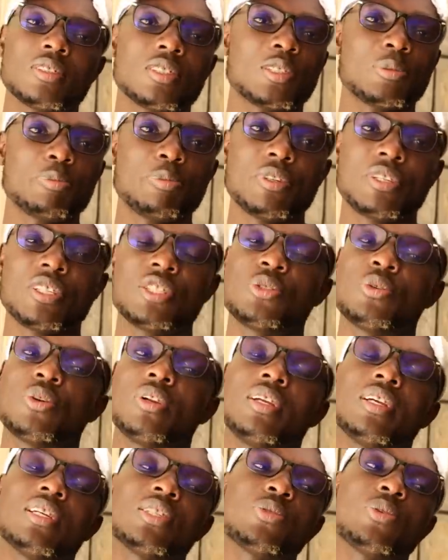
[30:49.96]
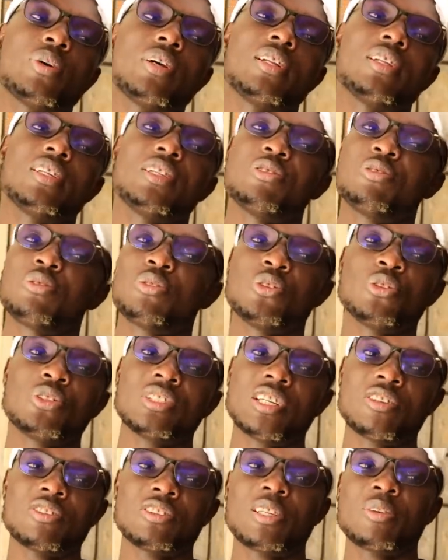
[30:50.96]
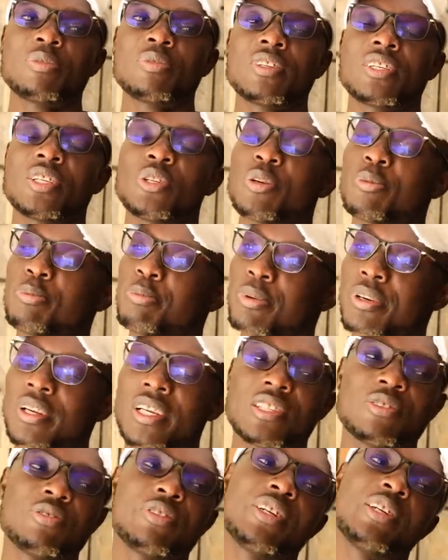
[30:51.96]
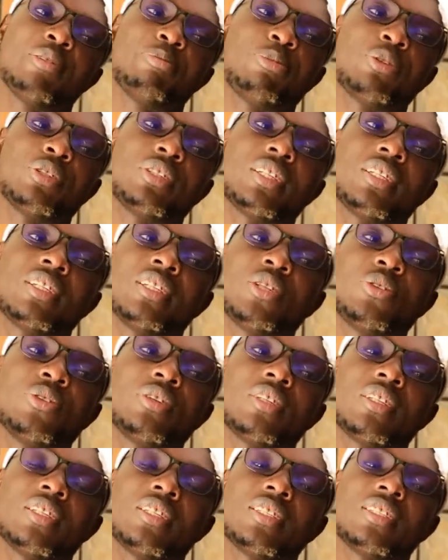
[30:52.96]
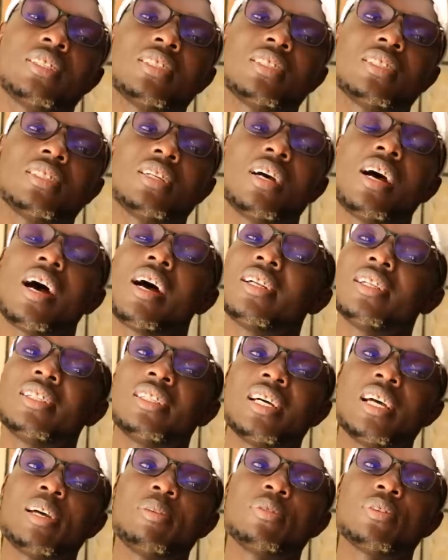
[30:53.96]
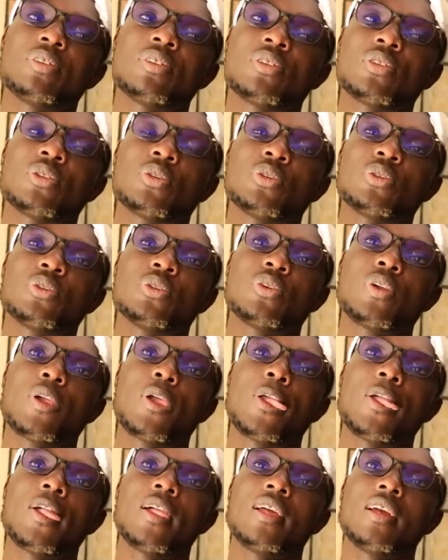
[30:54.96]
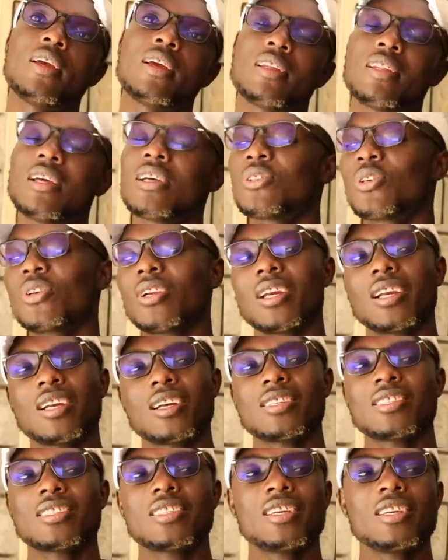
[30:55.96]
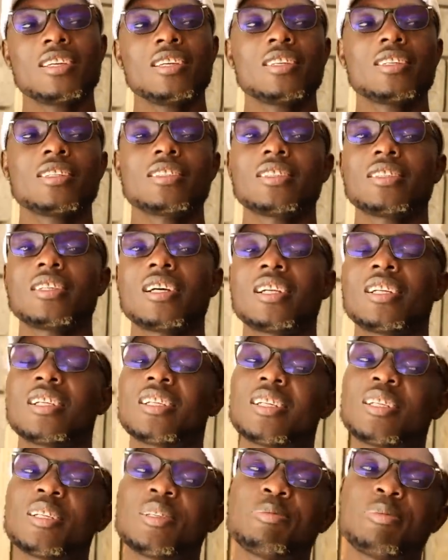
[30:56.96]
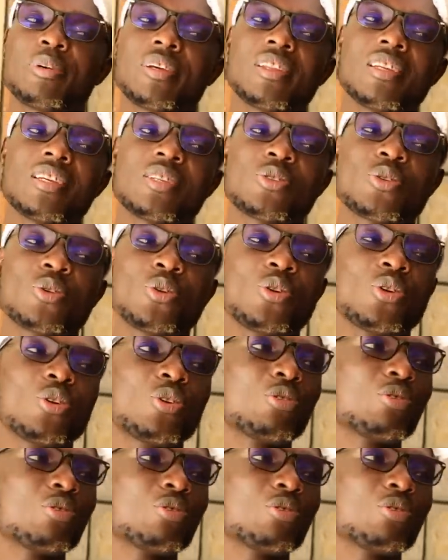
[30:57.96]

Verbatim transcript: spiritually as well. If you don't have something, your prayer is very important during this hard time. So that's all I can say, and may the soul